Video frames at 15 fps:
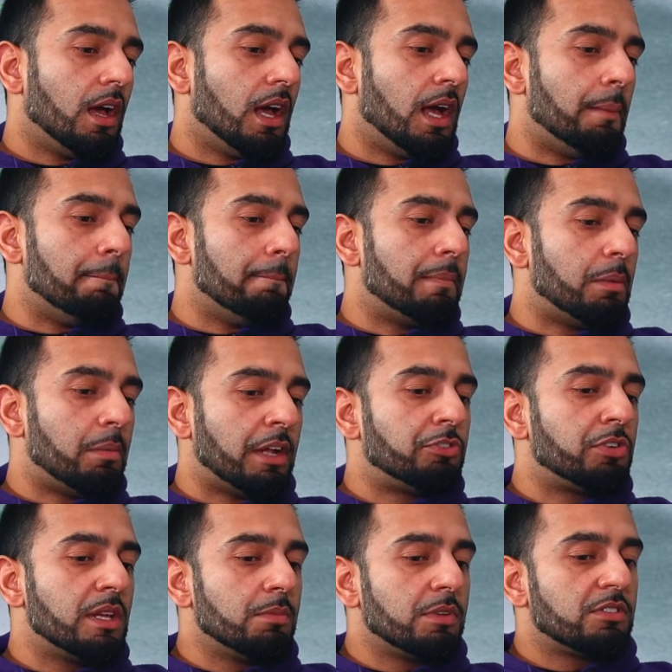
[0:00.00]
Um, but my
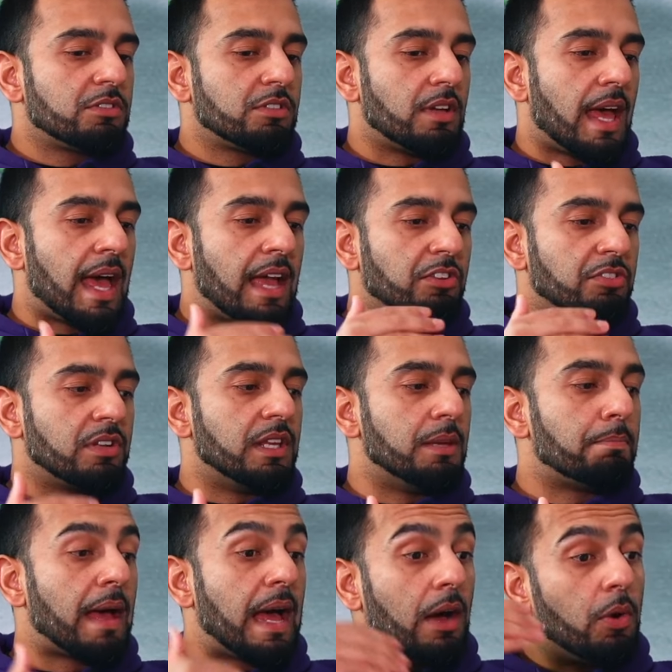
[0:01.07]
dream is to
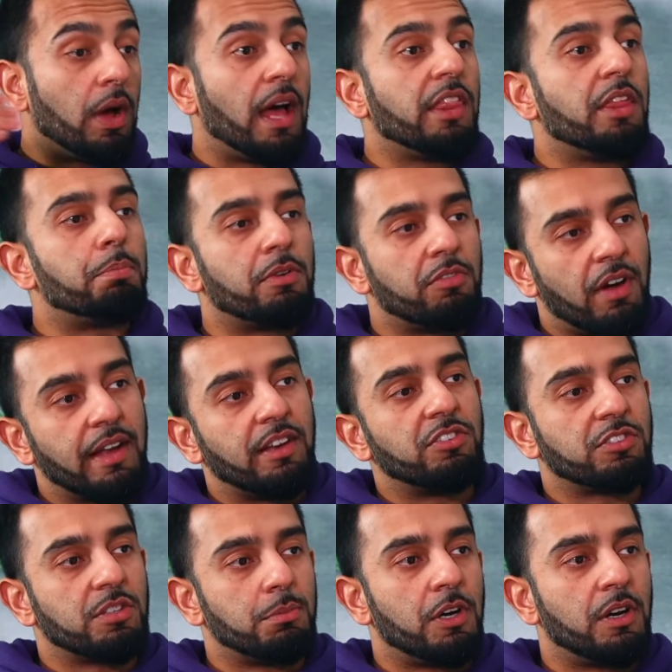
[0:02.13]
actually power other
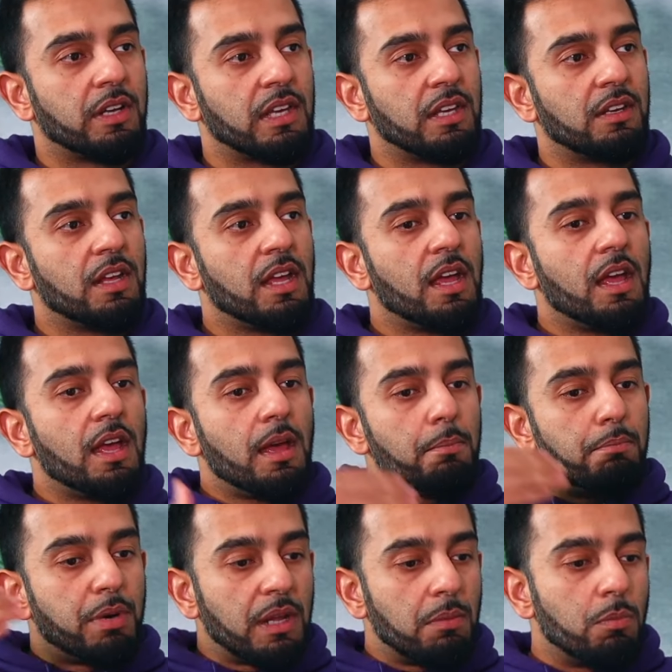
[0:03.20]
providers to market
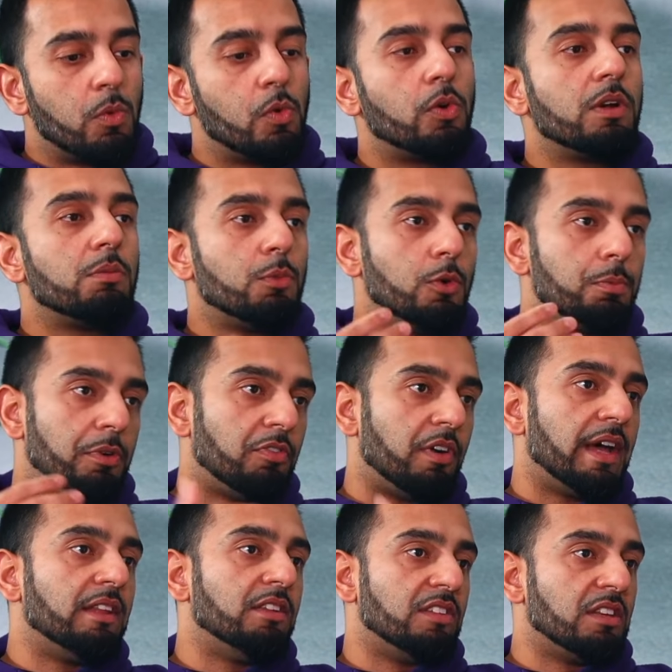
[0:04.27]
bring more and more
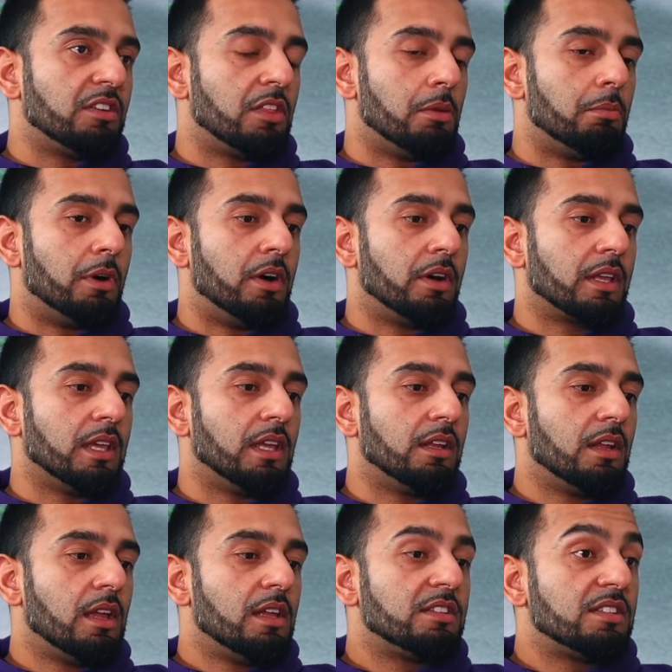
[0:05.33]
providers into the
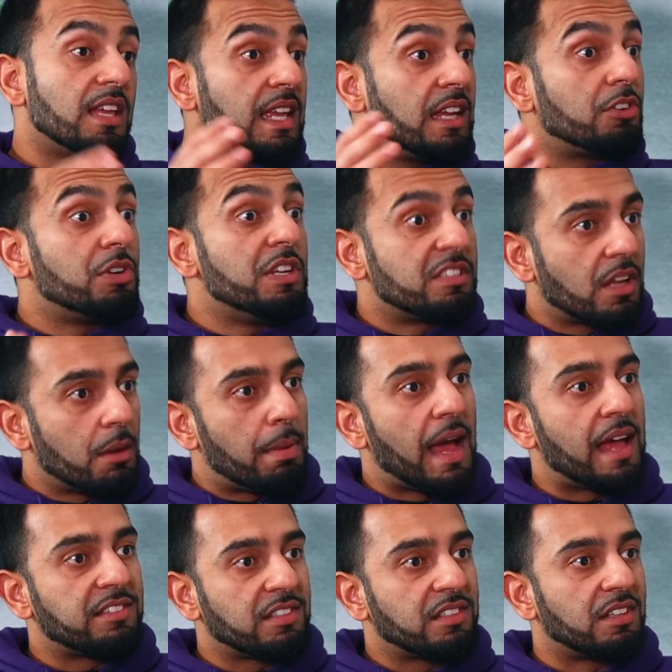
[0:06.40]
market to increase
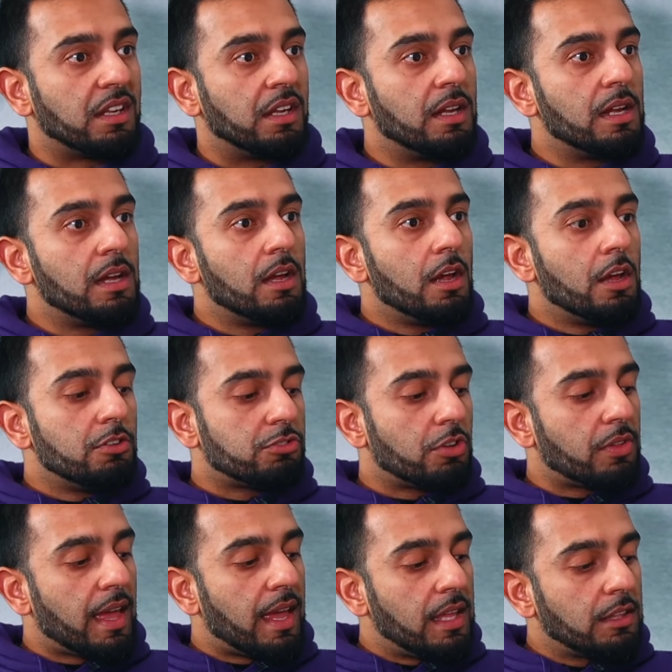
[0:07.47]
capacity yes.
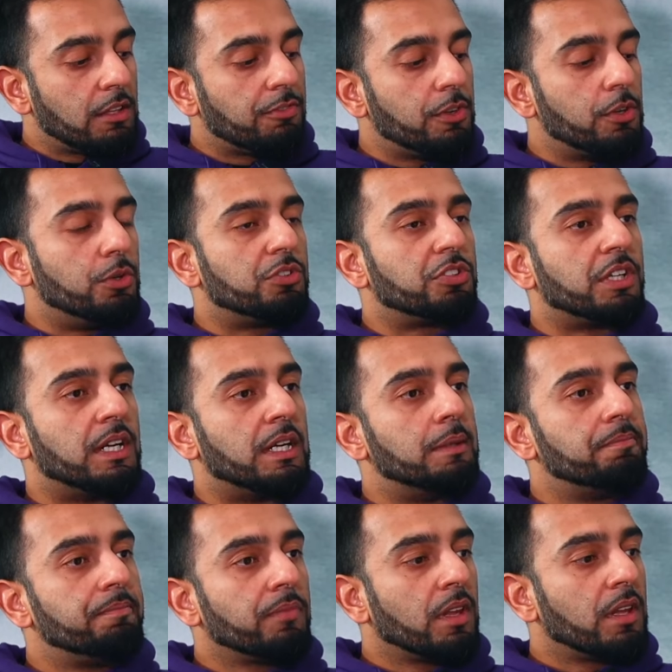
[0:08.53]
so that in the future
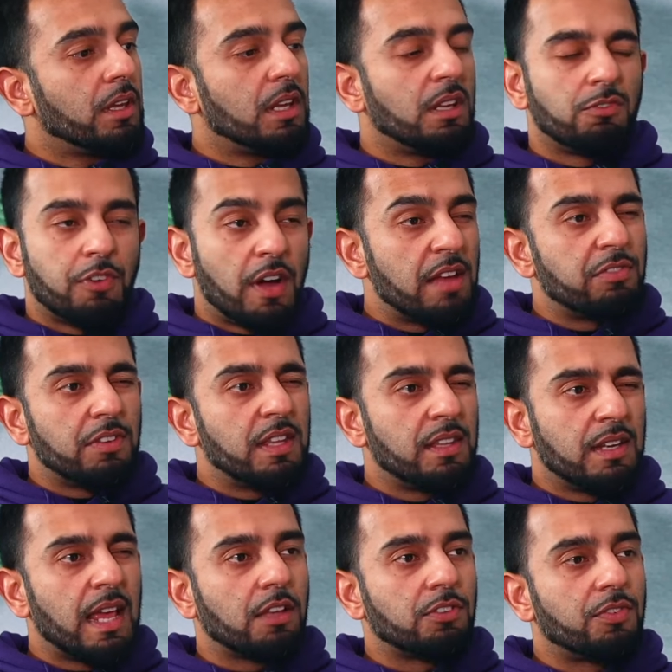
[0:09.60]
in five in
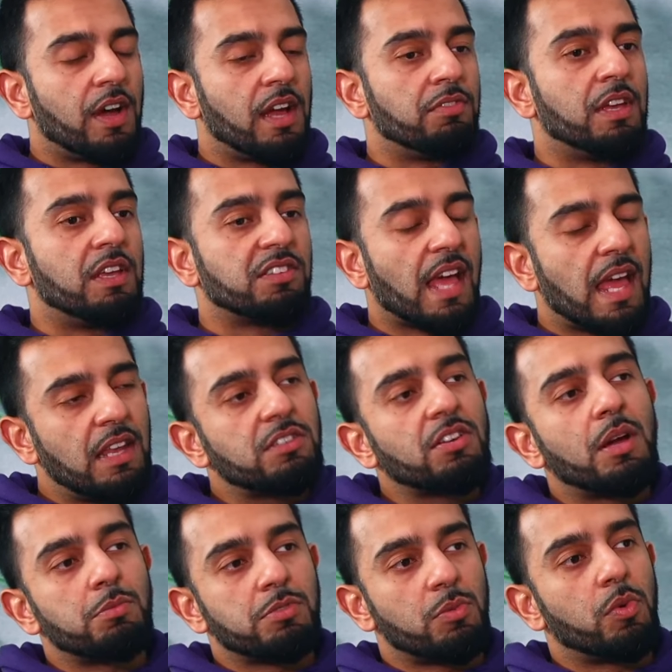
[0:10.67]
the next five years
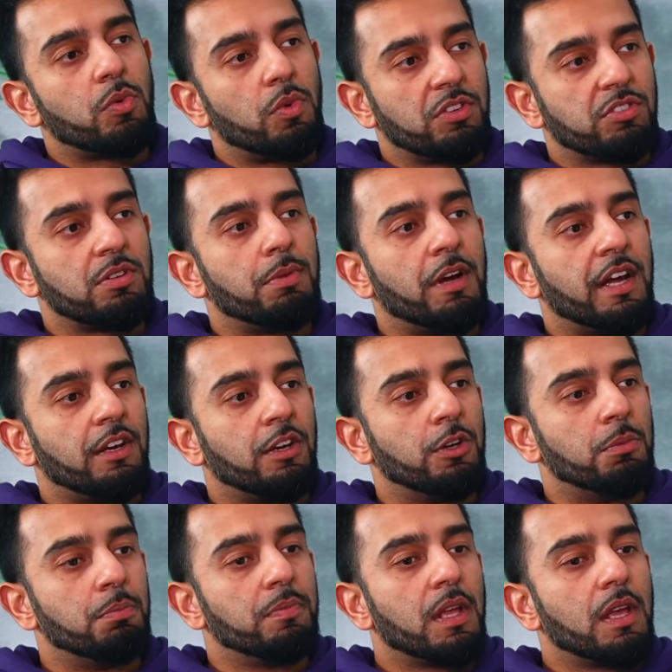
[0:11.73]
anytime someone wants to buy a
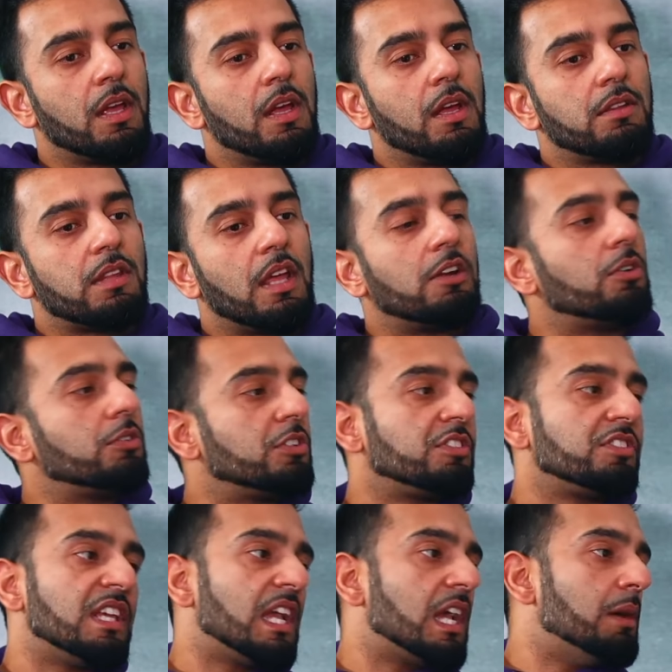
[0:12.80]
home they're not
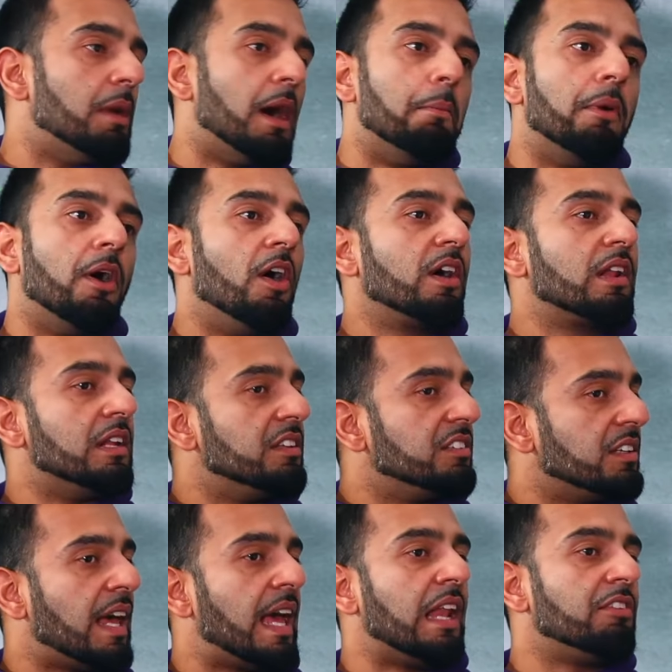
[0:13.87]
just thinking about
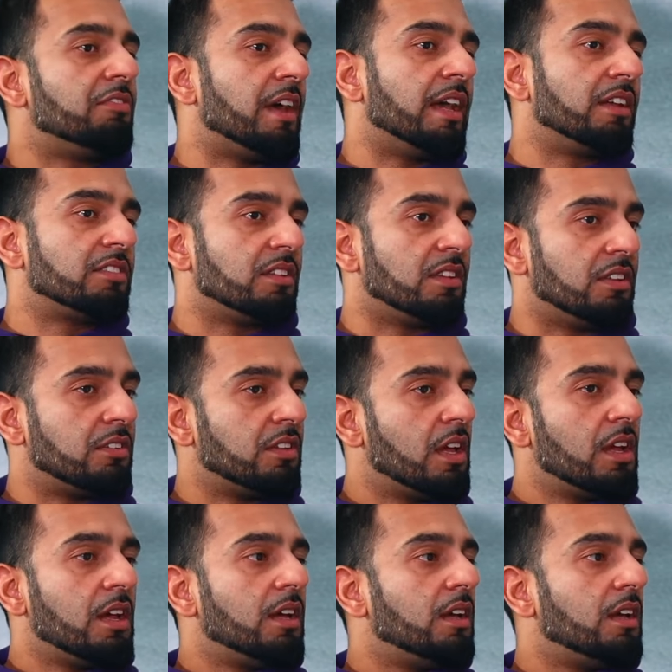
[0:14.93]
barclays and halifax and yes.